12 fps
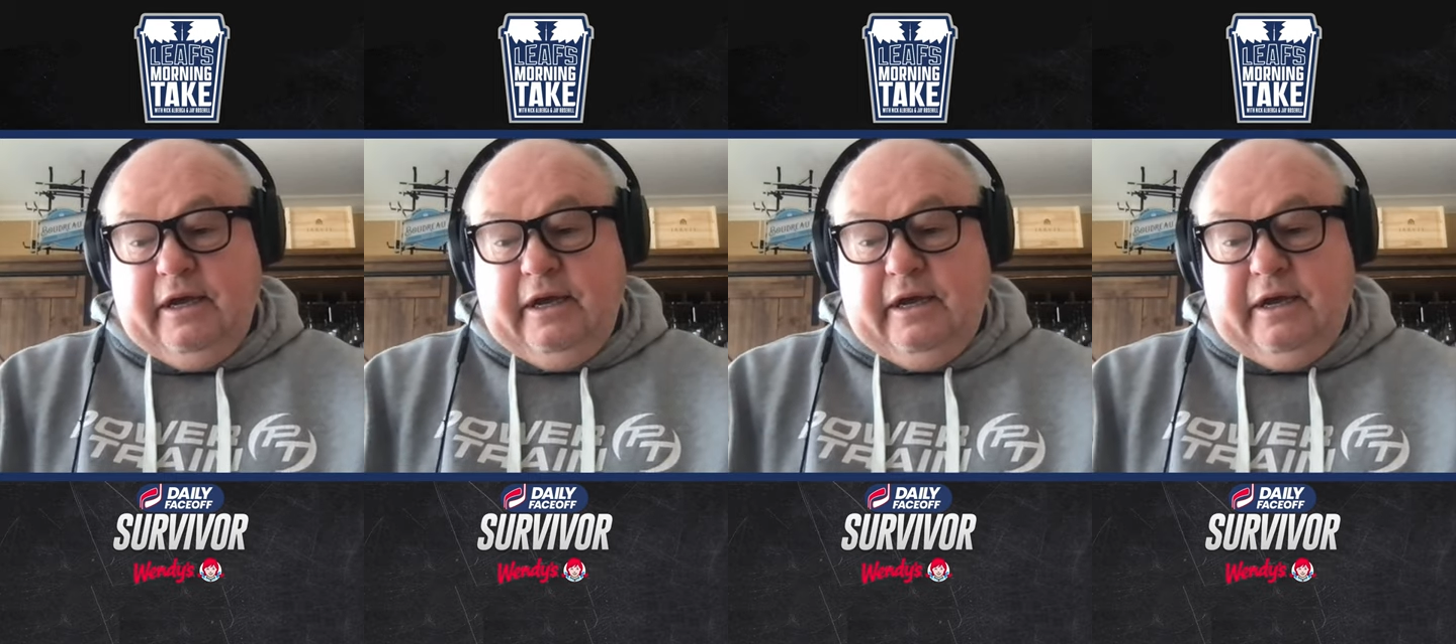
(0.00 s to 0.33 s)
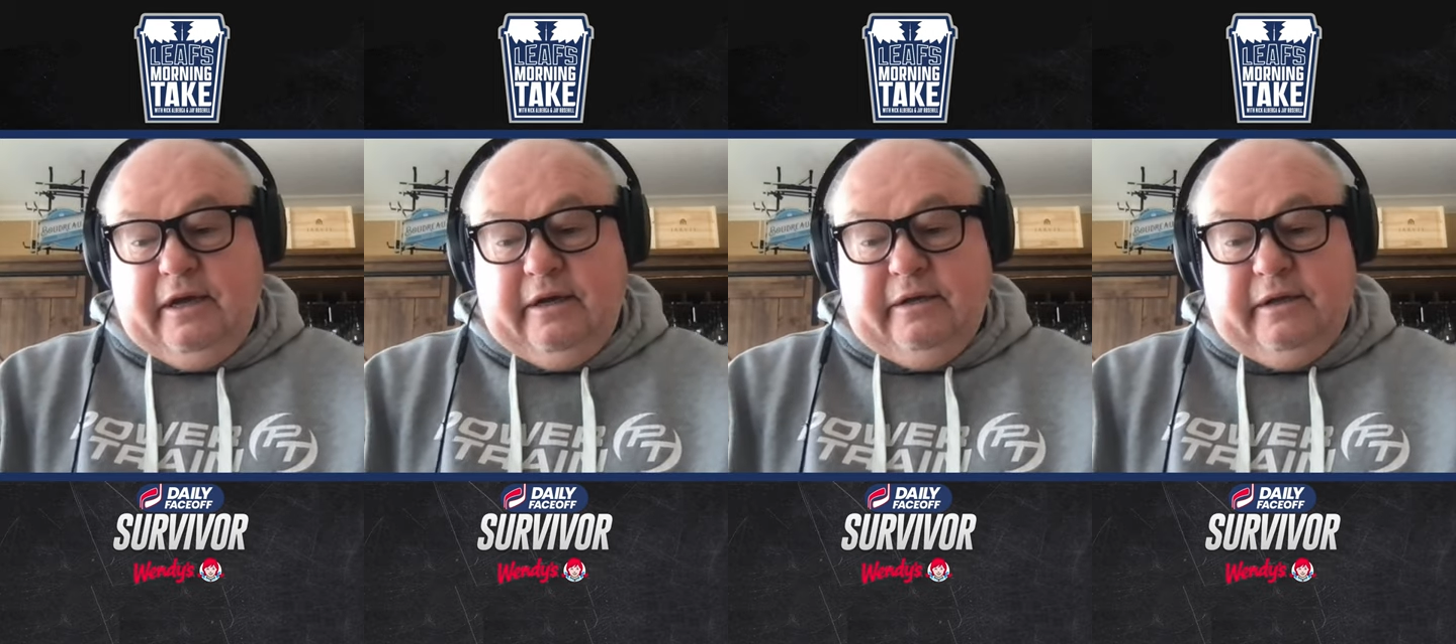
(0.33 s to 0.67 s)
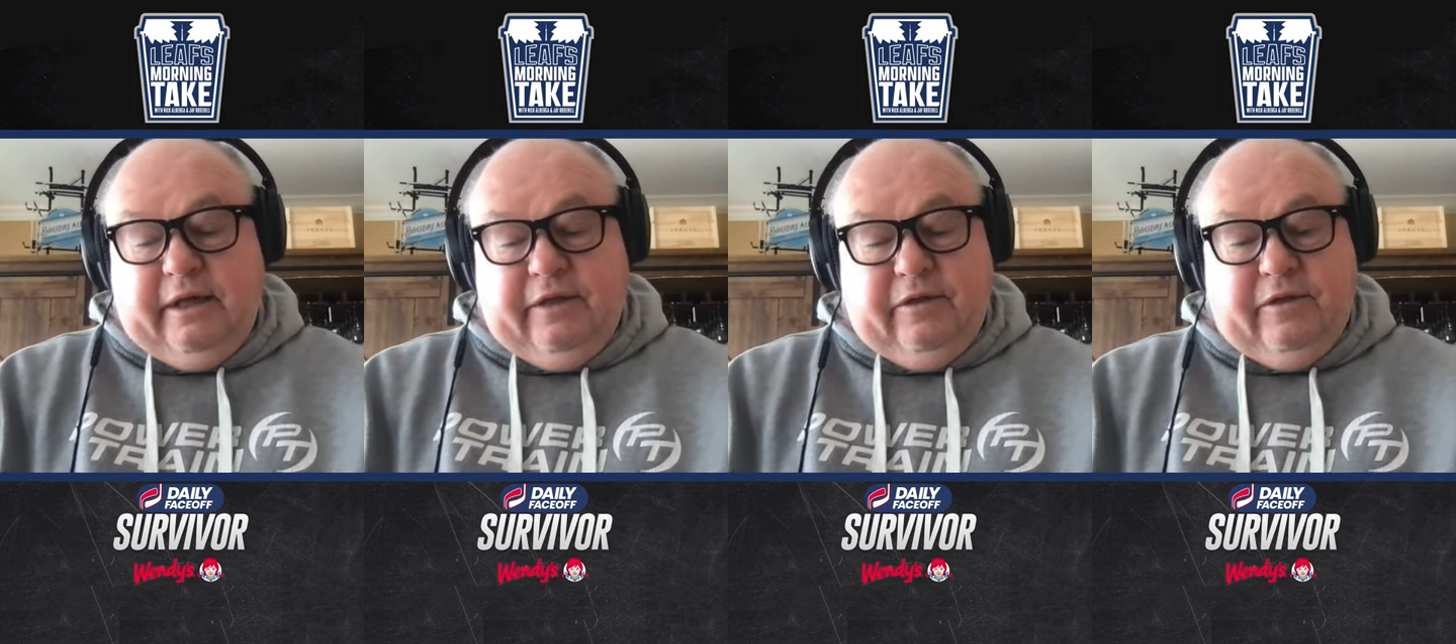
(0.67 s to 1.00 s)
uh,
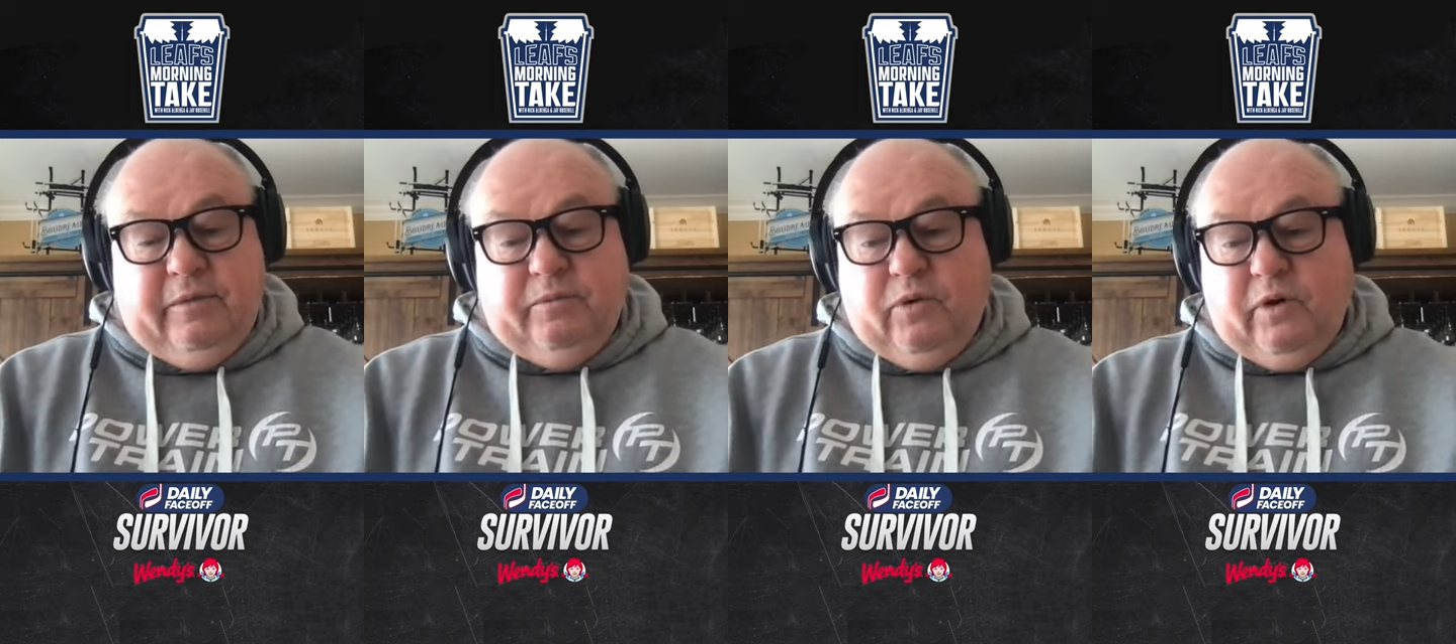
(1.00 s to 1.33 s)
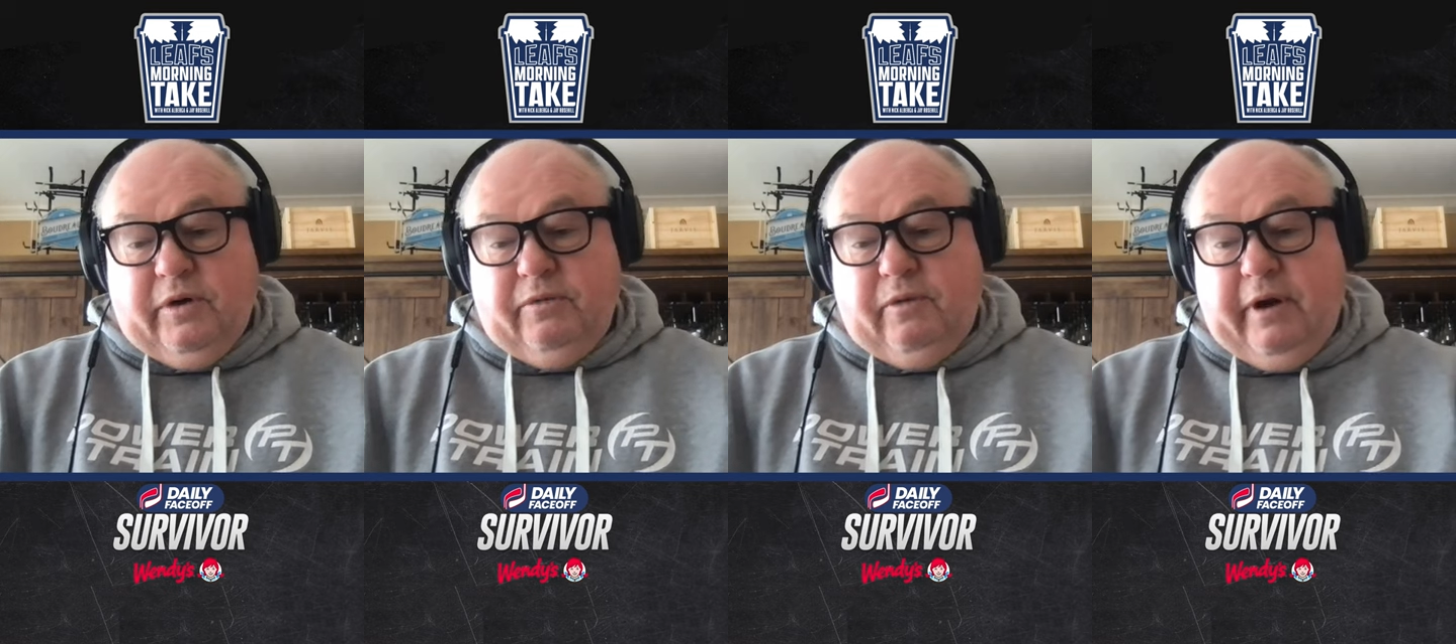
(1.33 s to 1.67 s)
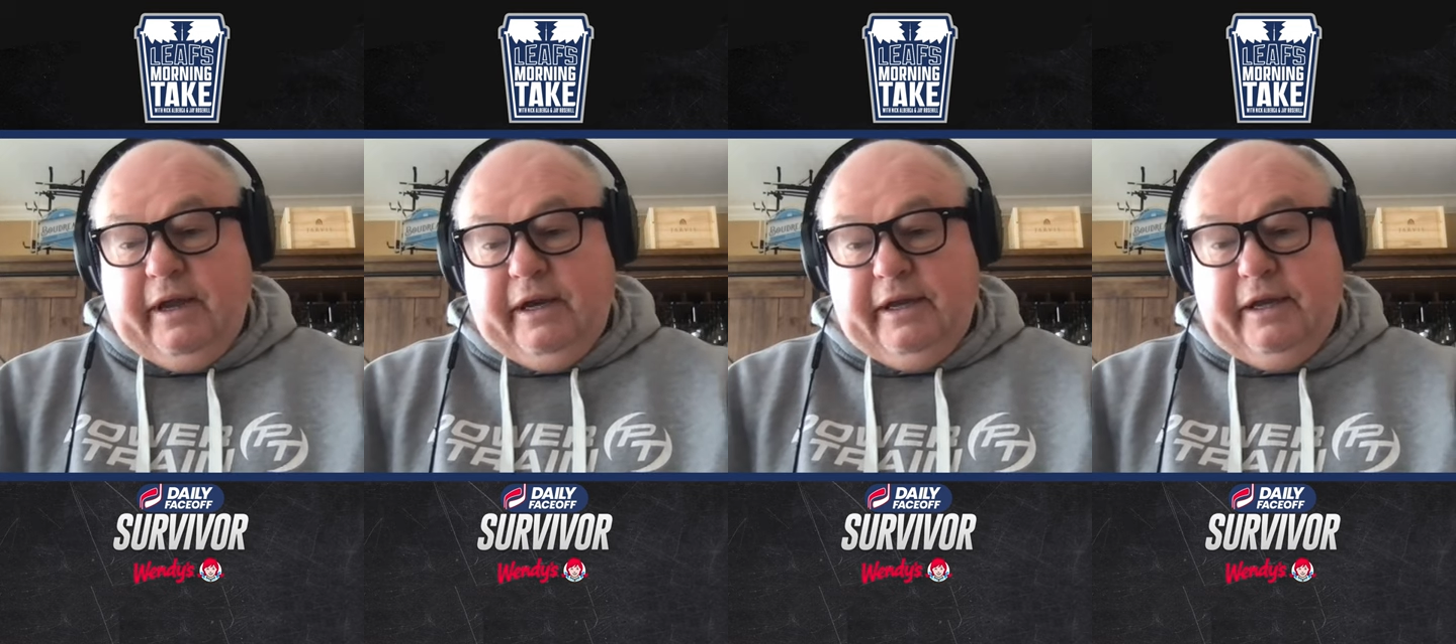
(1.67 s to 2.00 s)
other than Morgan
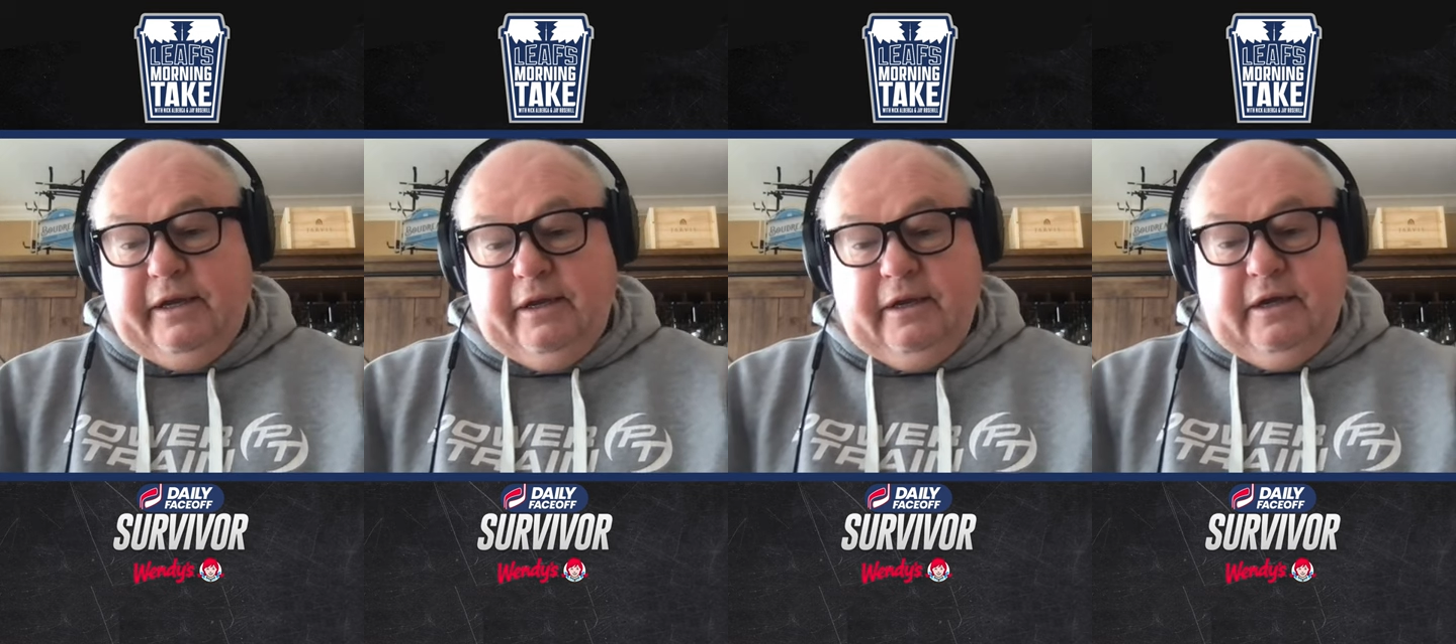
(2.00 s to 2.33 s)
Rielly